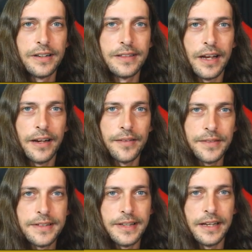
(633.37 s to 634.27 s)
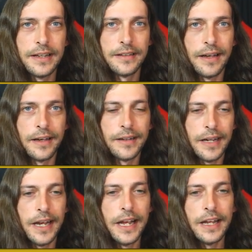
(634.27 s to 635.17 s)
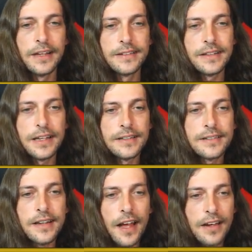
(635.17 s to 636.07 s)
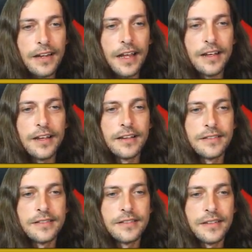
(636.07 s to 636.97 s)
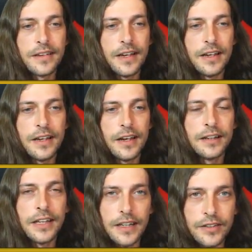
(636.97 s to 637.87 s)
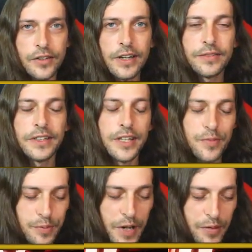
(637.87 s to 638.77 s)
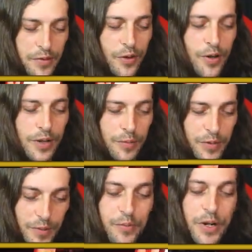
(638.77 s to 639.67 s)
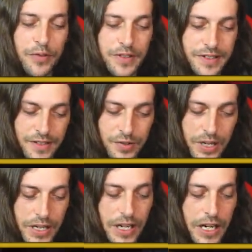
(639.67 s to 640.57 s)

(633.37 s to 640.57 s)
I have to say that it's not as, again, you have to keep in mind before, let me preface this way.